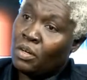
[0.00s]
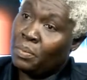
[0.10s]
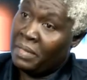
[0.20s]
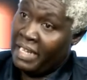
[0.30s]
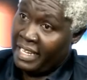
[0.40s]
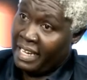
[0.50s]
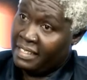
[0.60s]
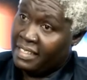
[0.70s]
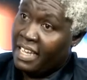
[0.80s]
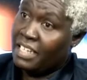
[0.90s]
like
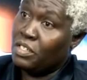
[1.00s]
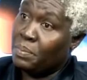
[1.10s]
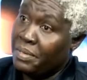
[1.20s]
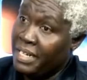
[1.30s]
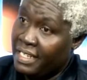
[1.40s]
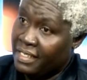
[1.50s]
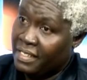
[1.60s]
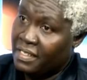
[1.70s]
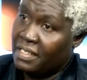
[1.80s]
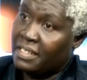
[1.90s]
I said, your
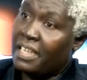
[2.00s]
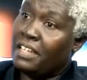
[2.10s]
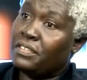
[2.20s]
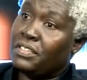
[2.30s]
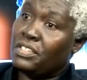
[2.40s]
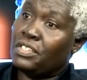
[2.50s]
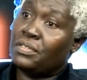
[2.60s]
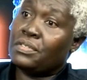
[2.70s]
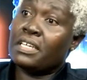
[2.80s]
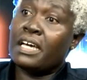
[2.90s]
pre-existing health
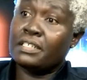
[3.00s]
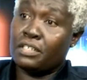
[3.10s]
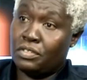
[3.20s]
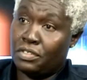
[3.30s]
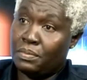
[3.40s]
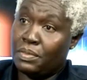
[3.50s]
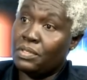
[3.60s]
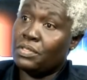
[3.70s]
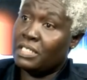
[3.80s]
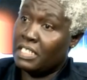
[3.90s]
issues can
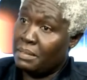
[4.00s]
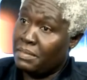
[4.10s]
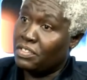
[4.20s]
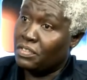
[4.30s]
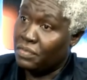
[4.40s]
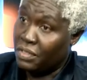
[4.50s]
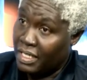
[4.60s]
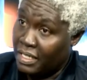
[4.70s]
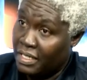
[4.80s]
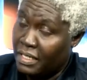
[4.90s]
contribute to the damage of your
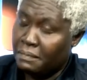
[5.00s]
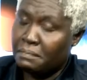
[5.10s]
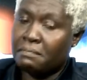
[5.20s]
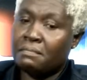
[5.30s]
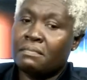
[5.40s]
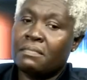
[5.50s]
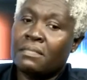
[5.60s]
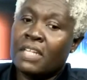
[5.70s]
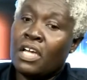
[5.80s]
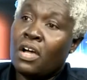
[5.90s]
kidney.
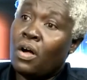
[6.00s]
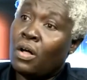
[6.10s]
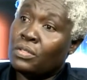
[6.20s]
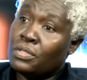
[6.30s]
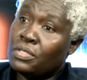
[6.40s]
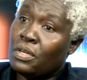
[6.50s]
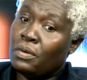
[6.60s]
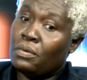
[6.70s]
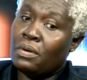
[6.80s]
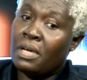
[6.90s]

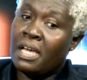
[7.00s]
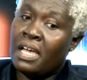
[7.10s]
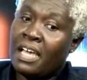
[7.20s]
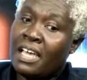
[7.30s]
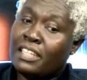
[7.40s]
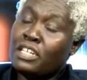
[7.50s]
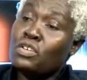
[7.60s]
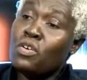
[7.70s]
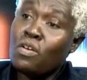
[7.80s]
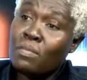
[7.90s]
Also, the
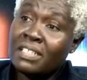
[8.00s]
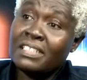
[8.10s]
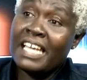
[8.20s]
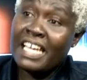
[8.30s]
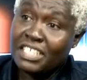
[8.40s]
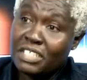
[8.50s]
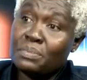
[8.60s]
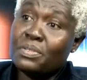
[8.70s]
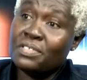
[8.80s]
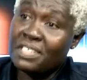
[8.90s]
normal
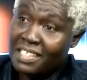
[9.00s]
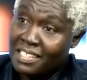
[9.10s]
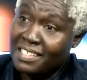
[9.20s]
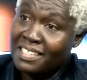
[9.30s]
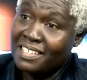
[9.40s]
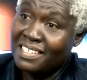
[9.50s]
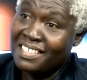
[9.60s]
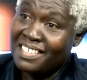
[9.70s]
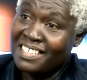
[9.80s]
aging process